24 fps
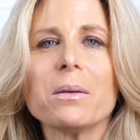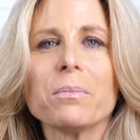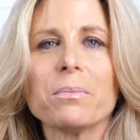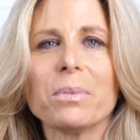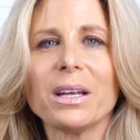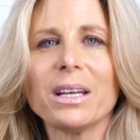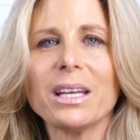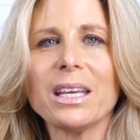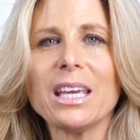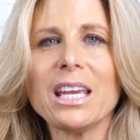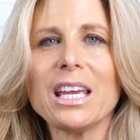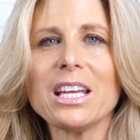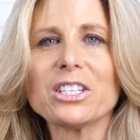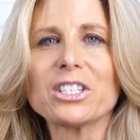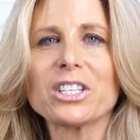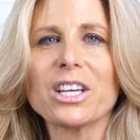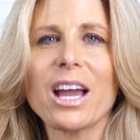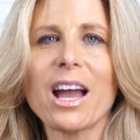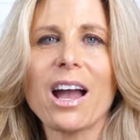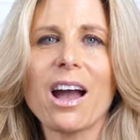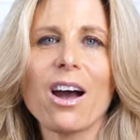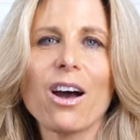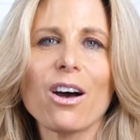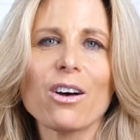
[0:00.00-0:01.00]
But each
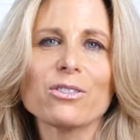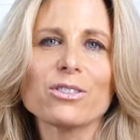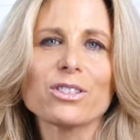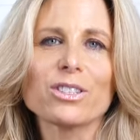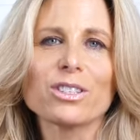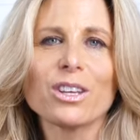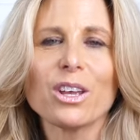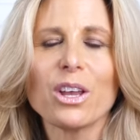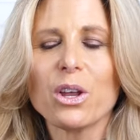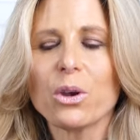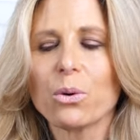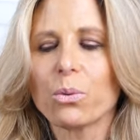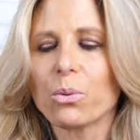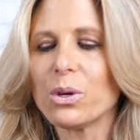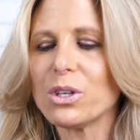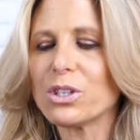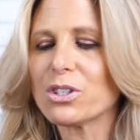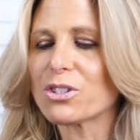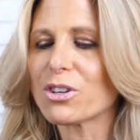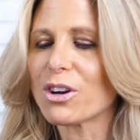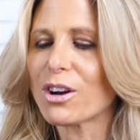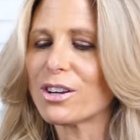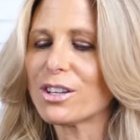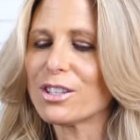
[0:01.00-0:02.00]
house we
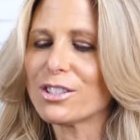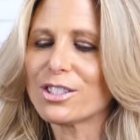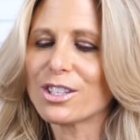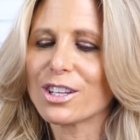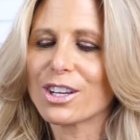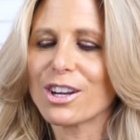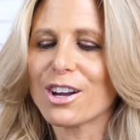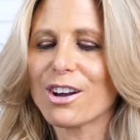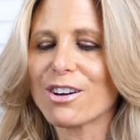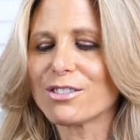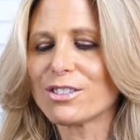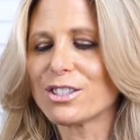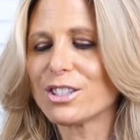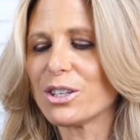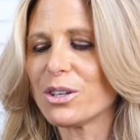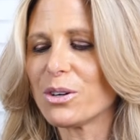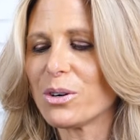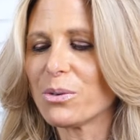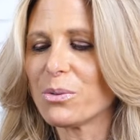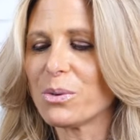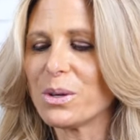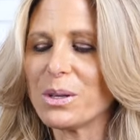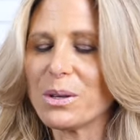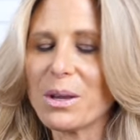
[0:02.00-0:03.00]
started to go to,
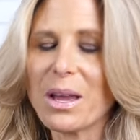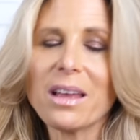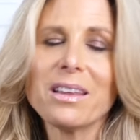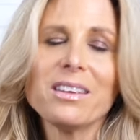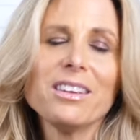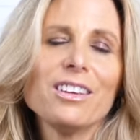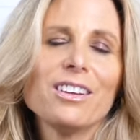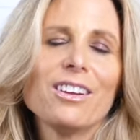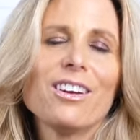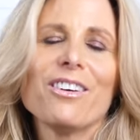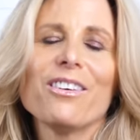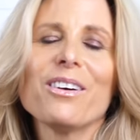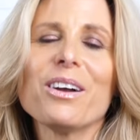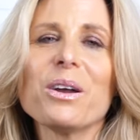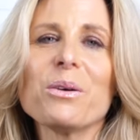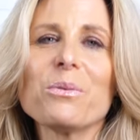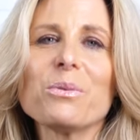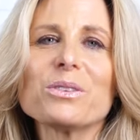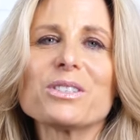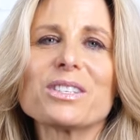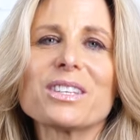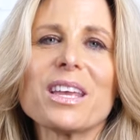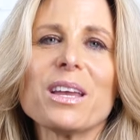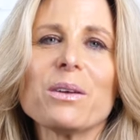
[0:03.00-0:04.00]

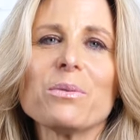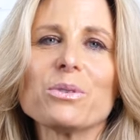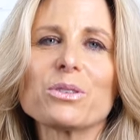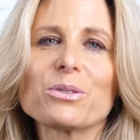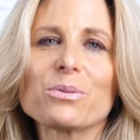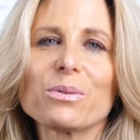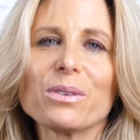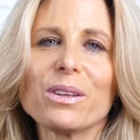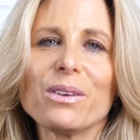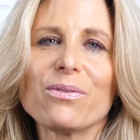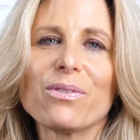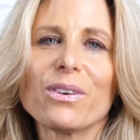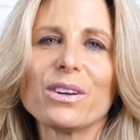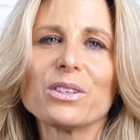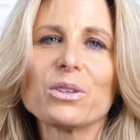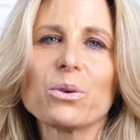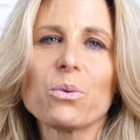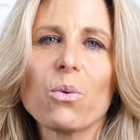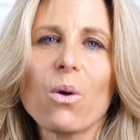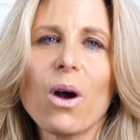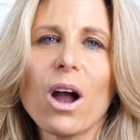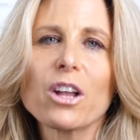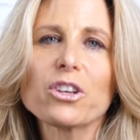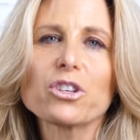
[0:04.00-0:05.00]
it was really fun to
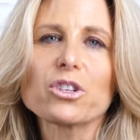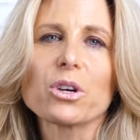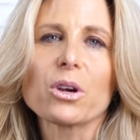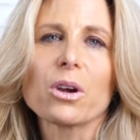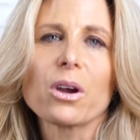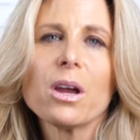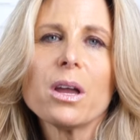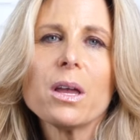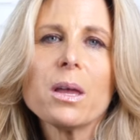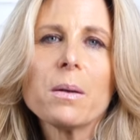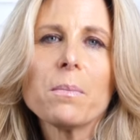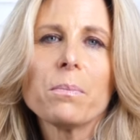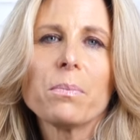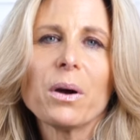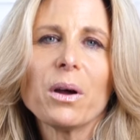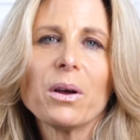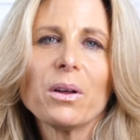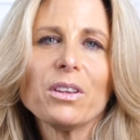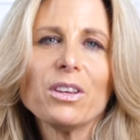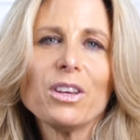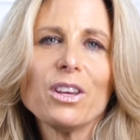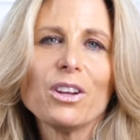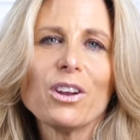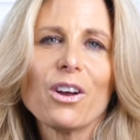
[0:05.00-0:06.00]
watch her,
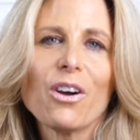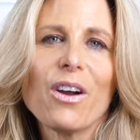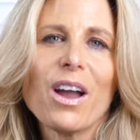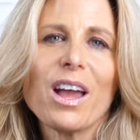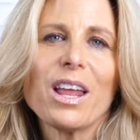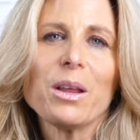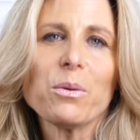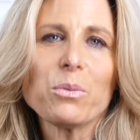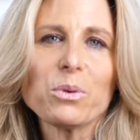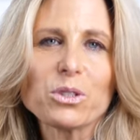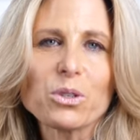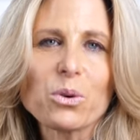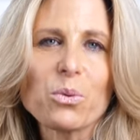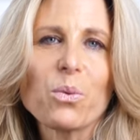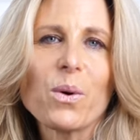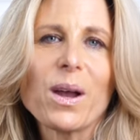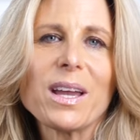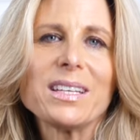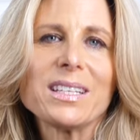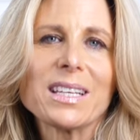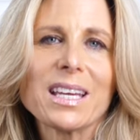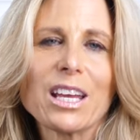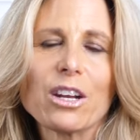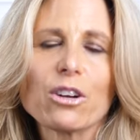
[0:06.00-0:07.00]
but and it was a
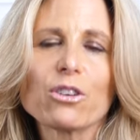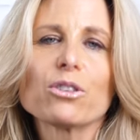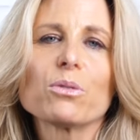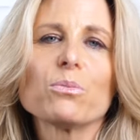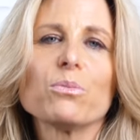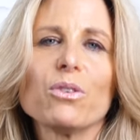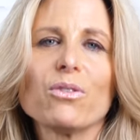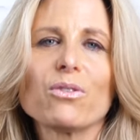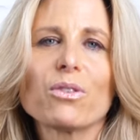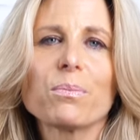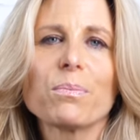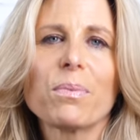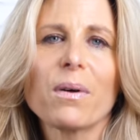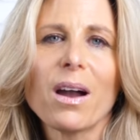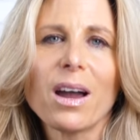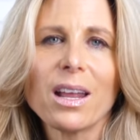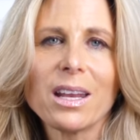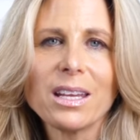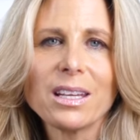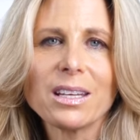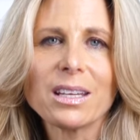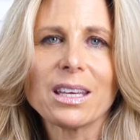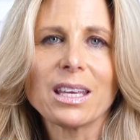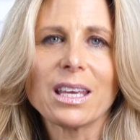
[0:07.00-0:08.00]
way to get her to move her
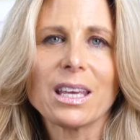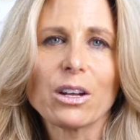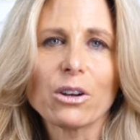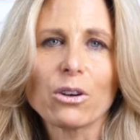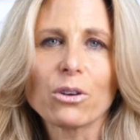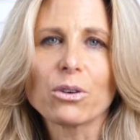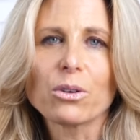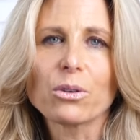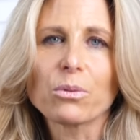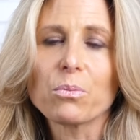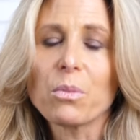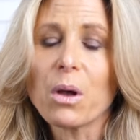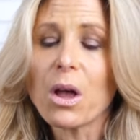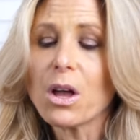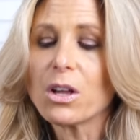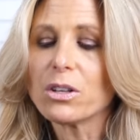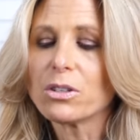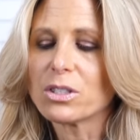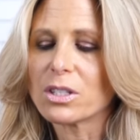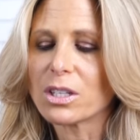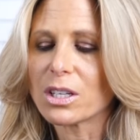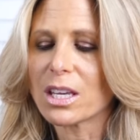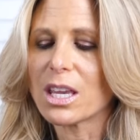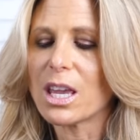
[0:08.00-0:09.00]
body and get her
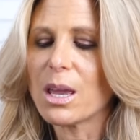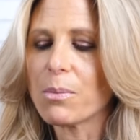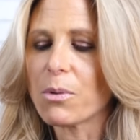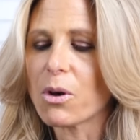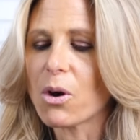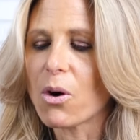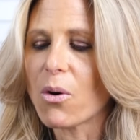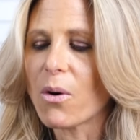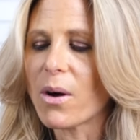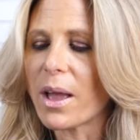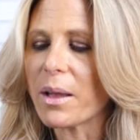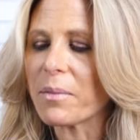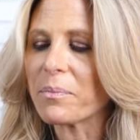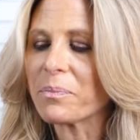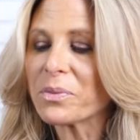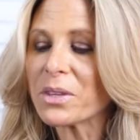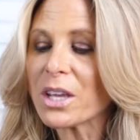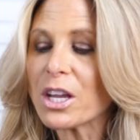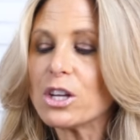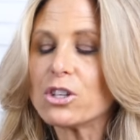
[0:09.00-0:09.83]
to keep going.